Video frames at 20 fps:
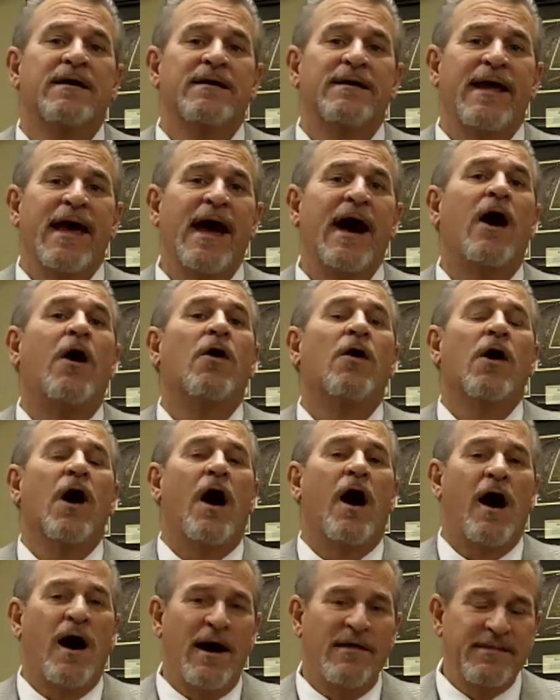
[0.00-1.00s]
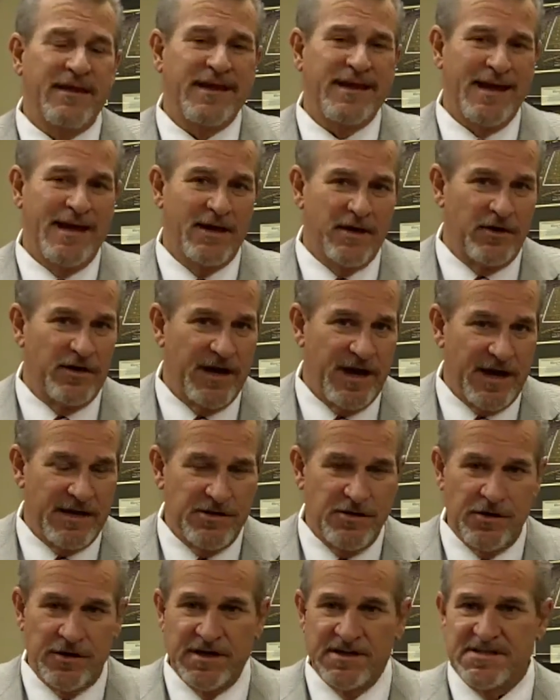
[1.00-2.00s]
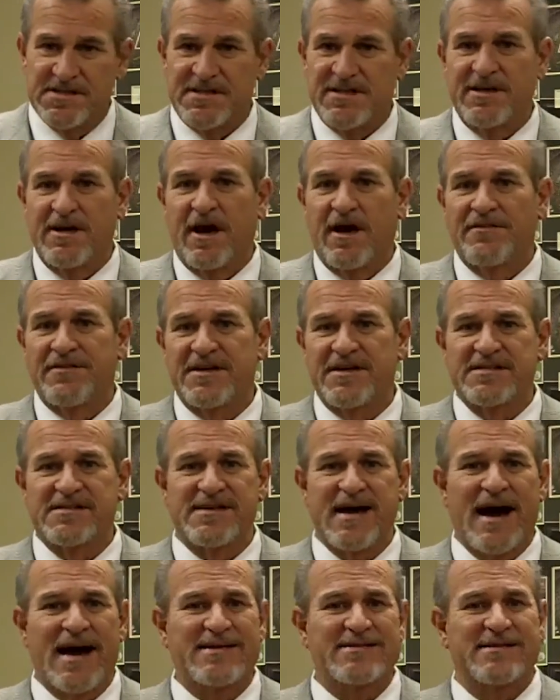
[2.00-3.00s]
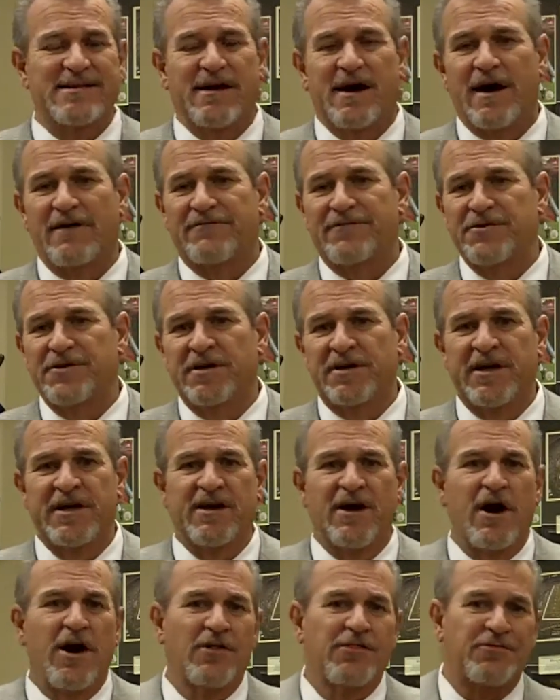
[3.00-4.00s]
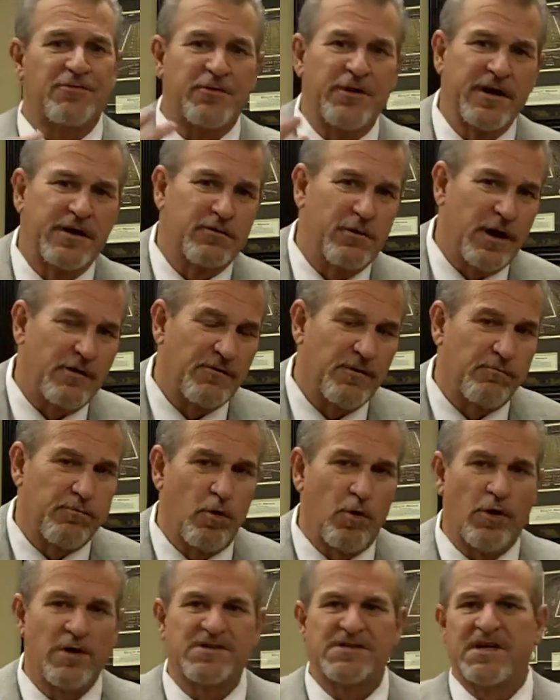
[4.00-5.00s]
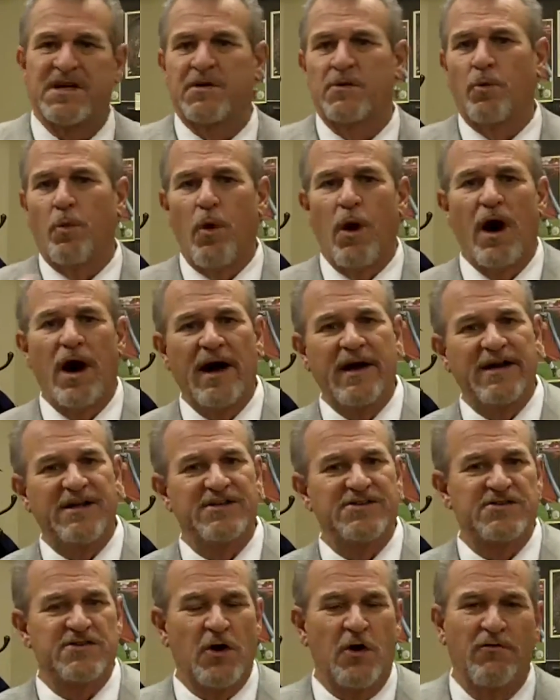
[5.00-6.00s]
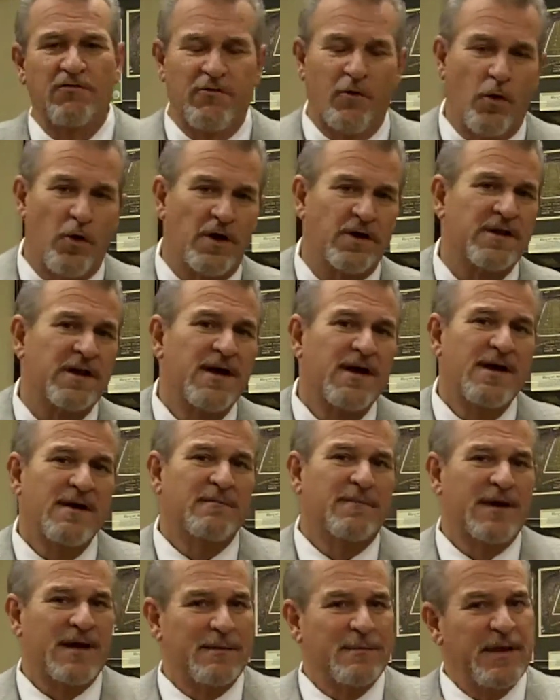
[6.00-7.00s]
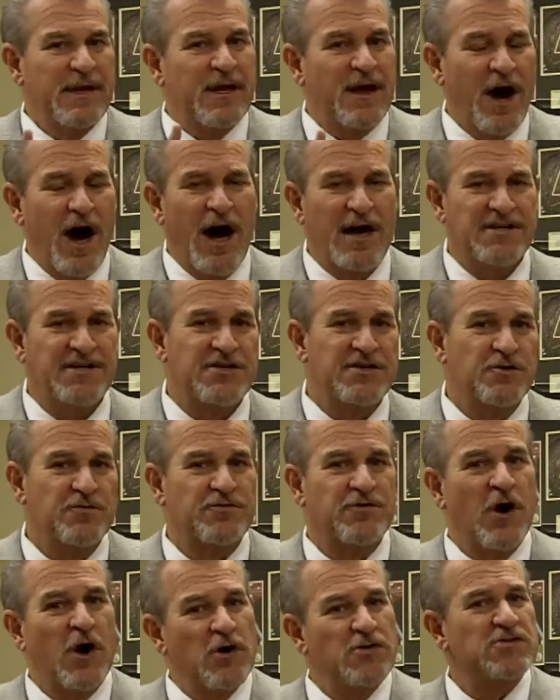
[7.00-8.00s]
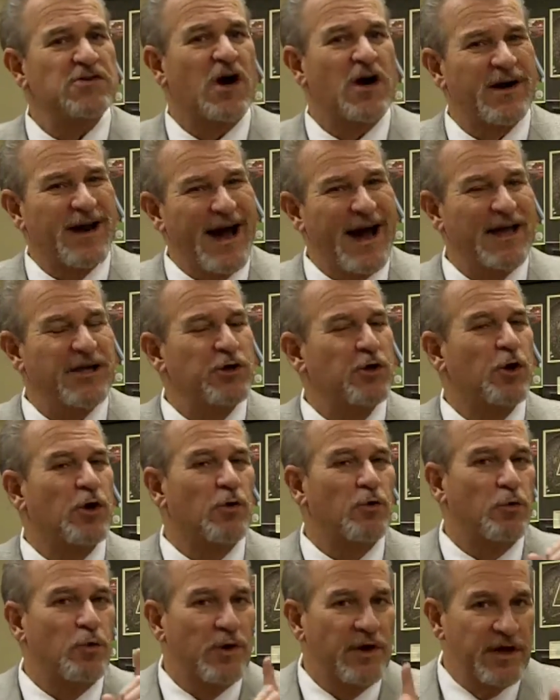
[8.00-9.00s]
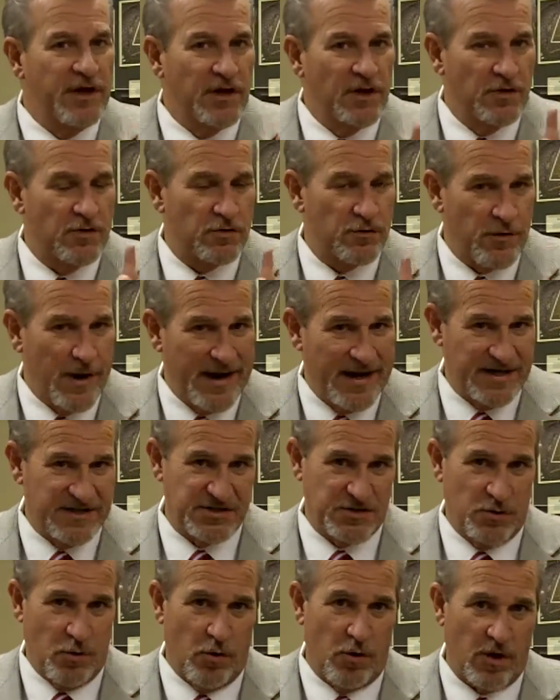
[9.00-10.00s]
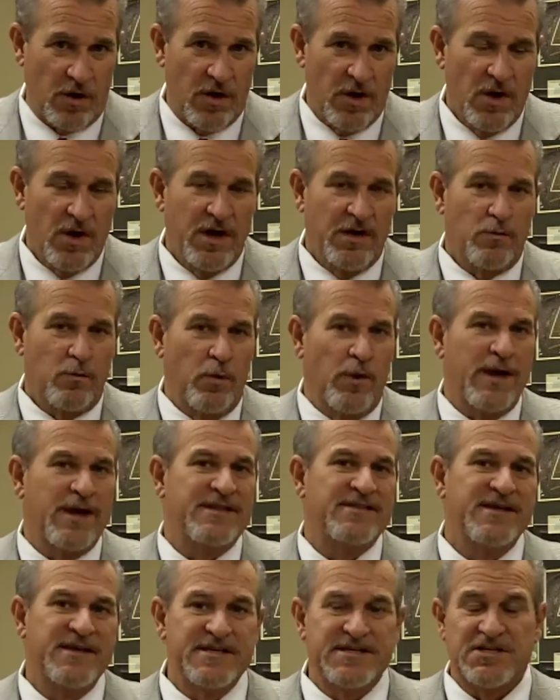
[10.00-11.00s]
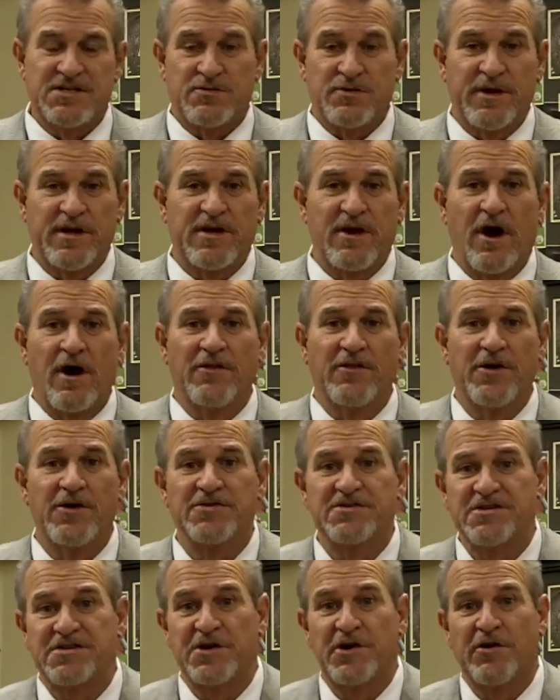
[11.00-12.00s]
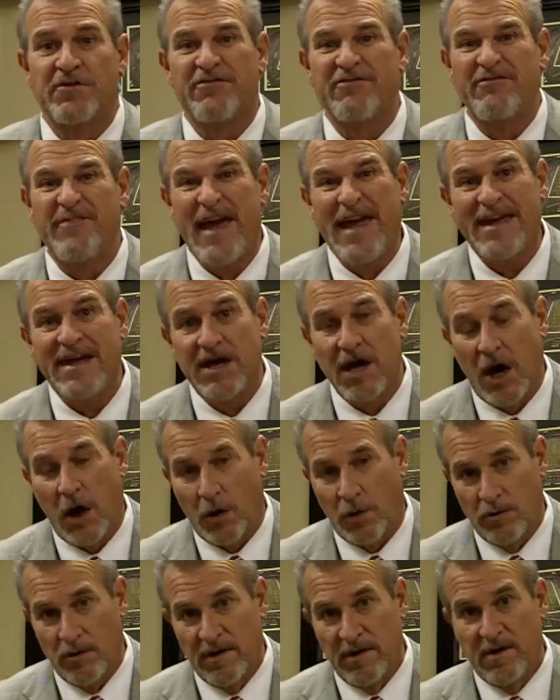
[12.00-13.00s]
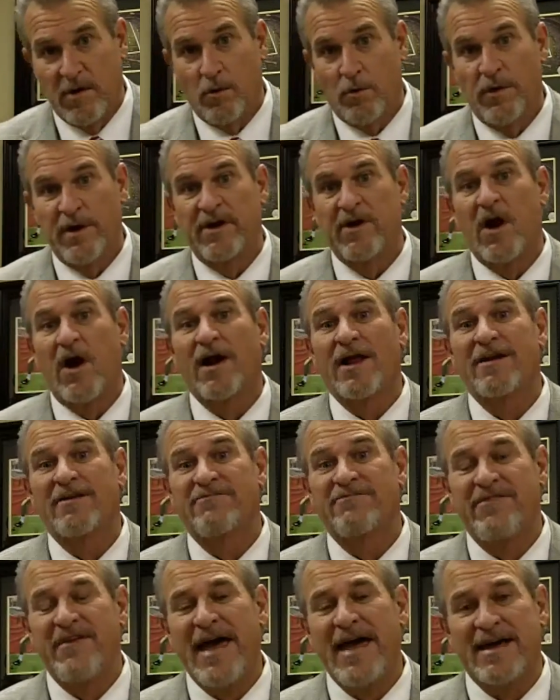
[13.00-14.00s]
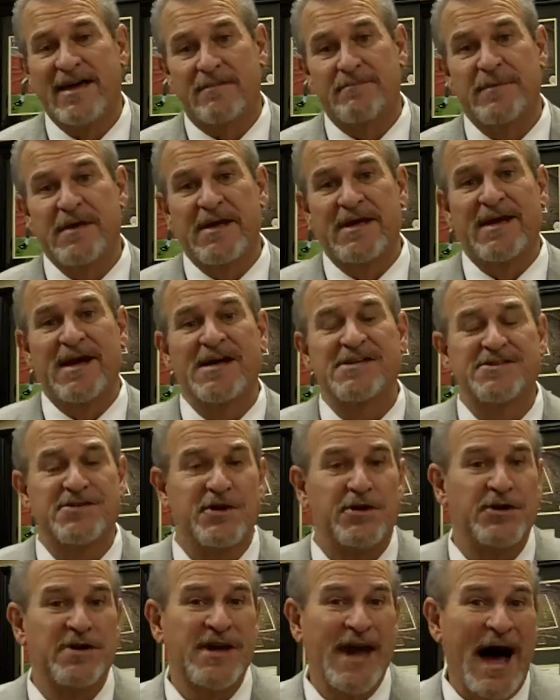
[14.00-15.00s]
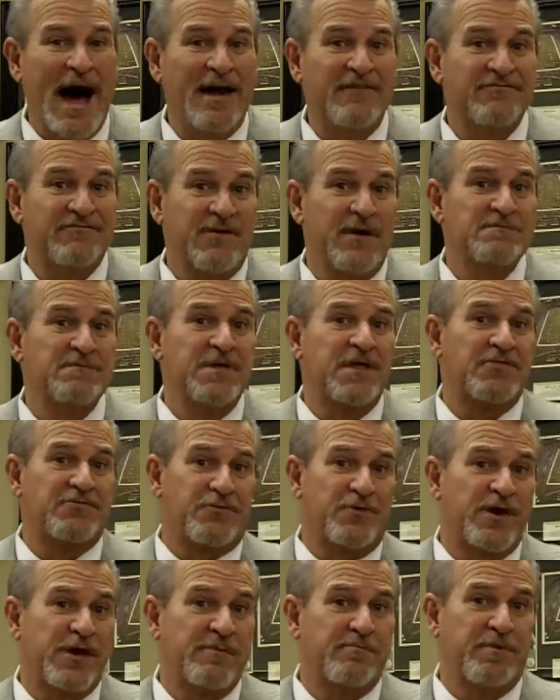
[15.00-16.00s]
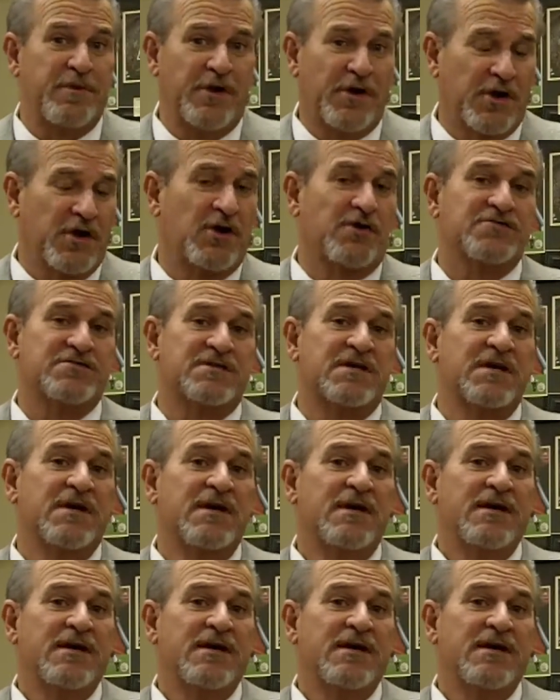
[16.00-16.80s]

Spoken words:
Now, on the internet, you can see all these sites that offer, you can get all three credit reports in one and so forth. But let me caution you, those are not your real credit score. We in the industry call those your FACO. We call it fake because they're not from the three bureaus.